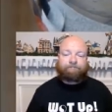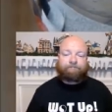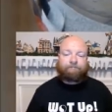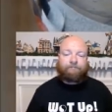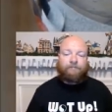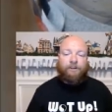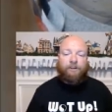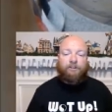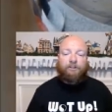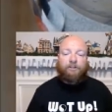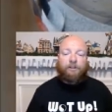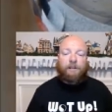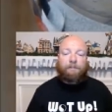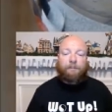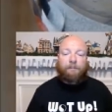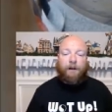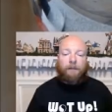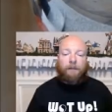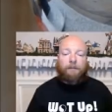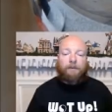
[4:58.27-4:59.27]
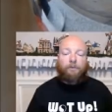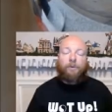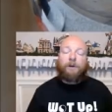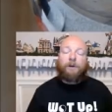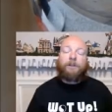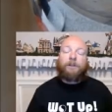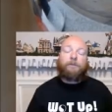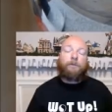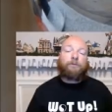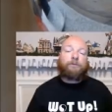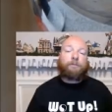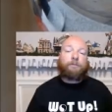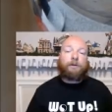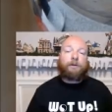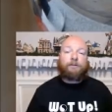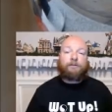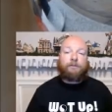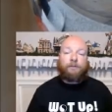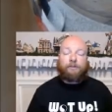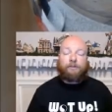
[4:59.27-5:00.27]
visually probably one of the most
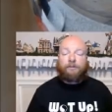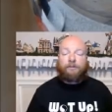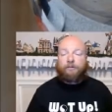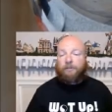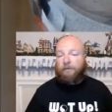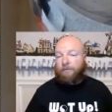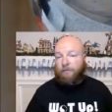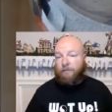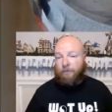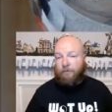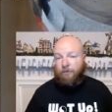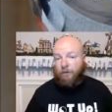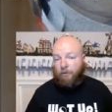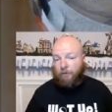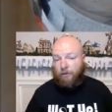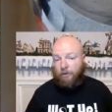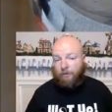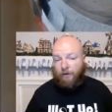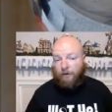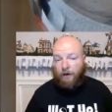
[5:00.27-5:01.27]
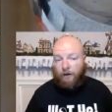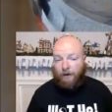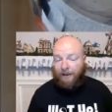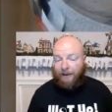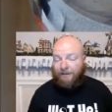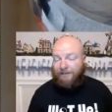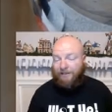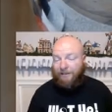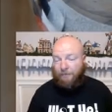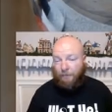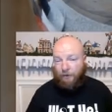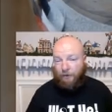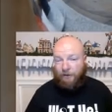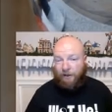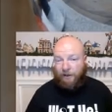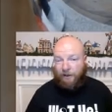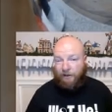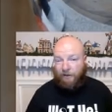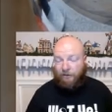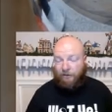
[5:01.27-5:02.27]
impressive things I've seen from the show so far is this
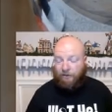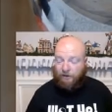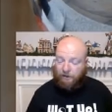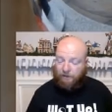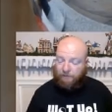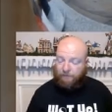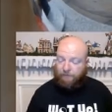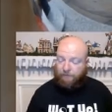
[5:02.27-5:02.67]
particular scene.